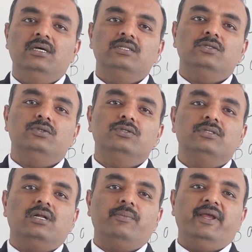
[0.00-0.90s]
so those
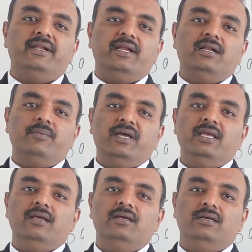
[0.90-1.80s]
are maintained by
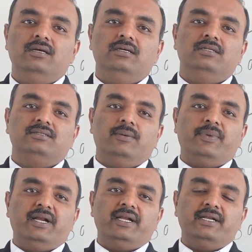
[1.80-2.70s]
the
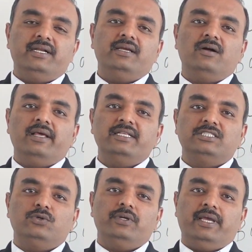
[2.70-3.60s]
separate entity called
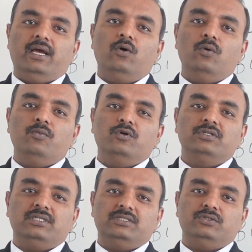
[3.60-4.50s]
HOA,
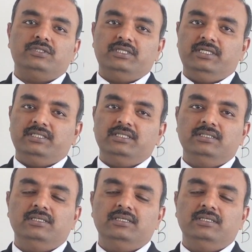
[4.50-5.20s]
homeowners association,